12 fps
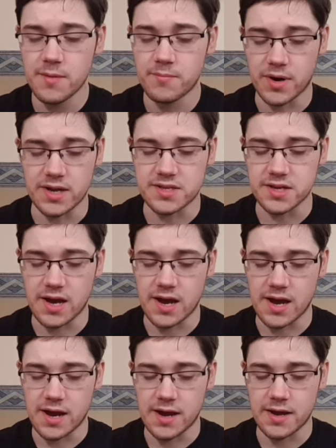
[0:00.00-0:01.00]
But
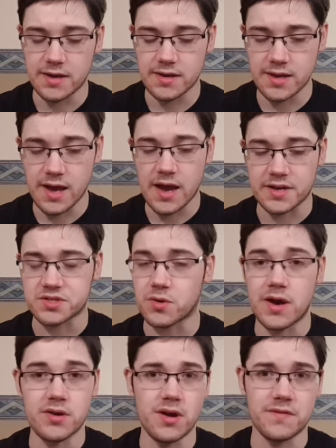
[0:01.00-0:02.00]
yeah, so
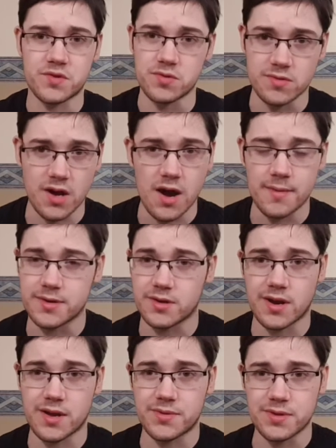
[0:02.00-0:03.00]
I don't have Toonami or
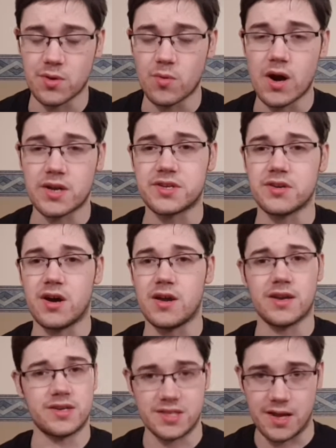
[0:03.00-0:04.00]
anything to watch it on,
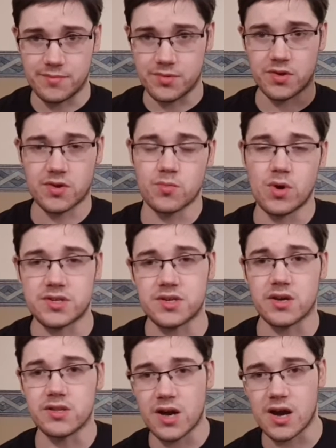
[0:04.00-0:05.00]
except you can watch it
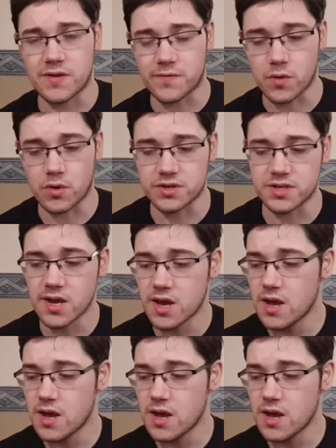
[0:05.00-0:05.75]
online, of course.